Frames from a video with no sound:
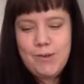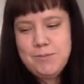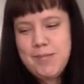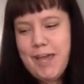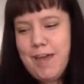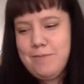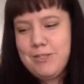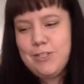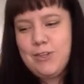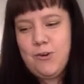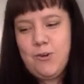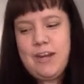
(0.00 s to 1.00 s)
website have been
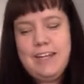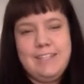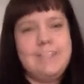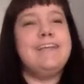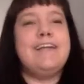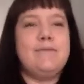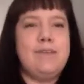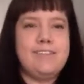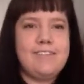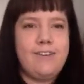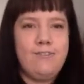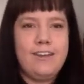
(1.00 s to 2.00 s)
so crazy and I'm like
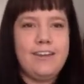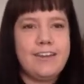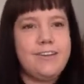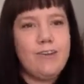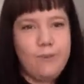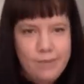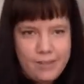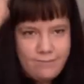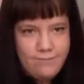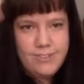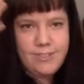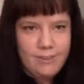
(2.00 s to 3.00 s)
Stephanie, can you help me
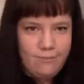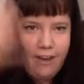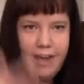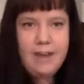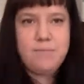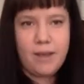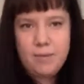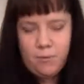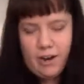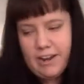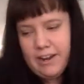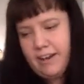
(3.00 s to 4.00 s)
define my
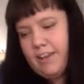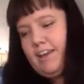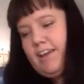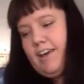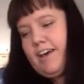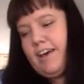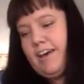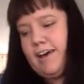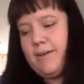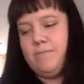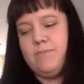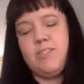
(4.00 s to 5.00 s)
brain?
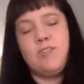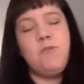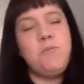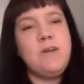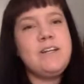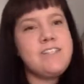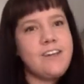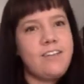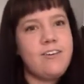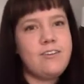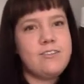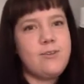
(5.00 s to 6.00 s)
Um, so we're putting
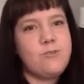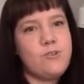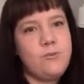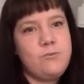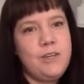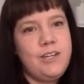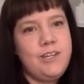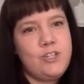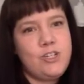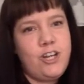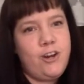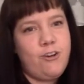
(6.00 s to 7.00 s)
together a social media
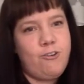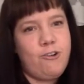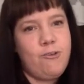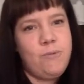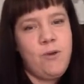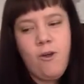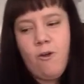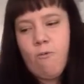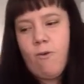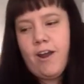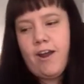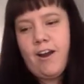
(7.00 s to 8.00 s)
share group
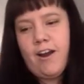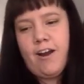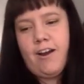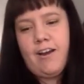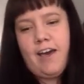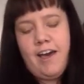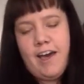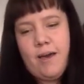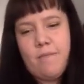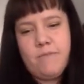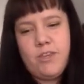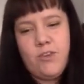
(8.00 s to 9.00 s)
where
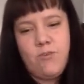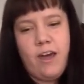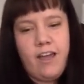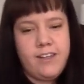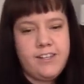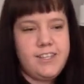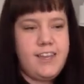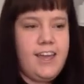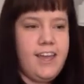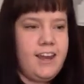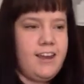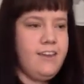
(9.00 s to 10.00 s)
um, you guys
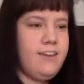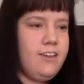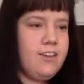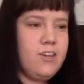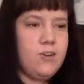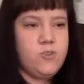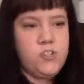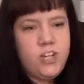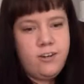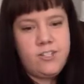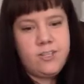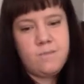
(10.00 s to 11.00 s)
can you know,
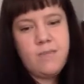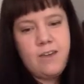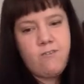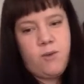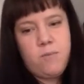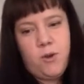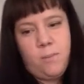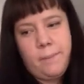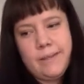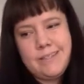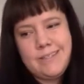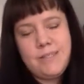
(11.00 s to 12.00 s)
share something from your
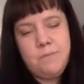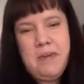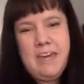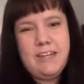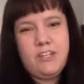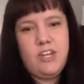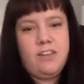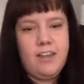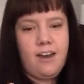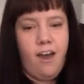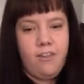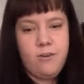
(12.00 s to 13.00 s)
business page and
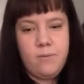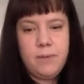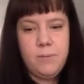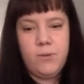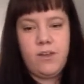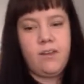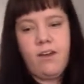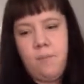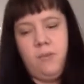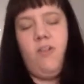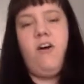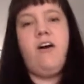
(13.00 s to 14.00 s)
then other people can come
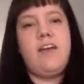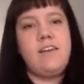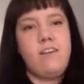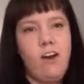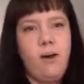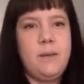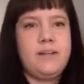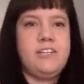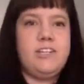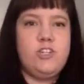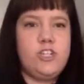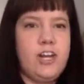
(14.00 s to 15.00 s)
along and comment
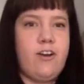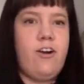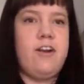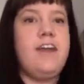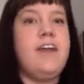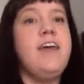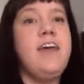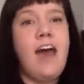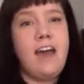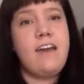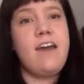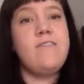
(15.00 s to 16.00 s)
and share on it
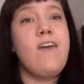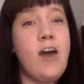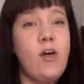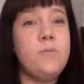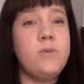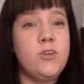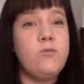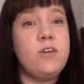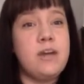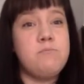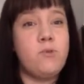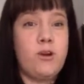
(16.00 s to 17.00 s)
and kind of help you
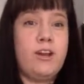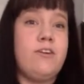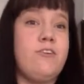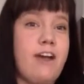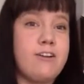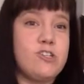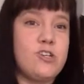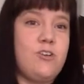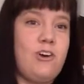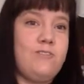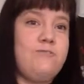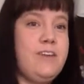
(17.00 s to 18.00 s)
get more interaction
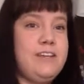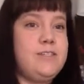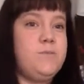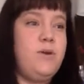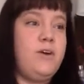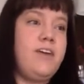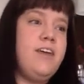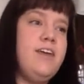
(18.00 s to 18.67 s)
on Facebook